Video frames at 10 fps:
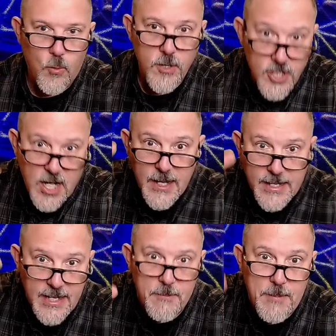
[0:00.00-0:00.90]
we're
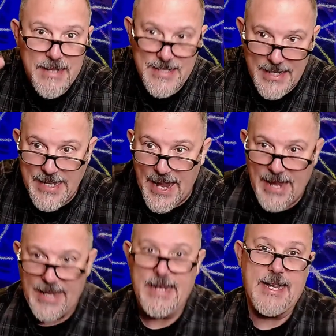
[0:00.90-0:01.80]
talking about
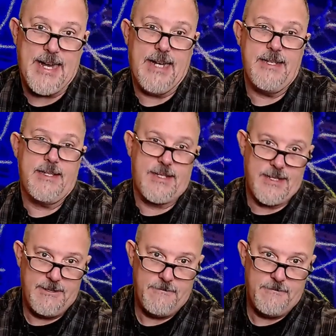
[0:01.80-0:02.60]
today, guys,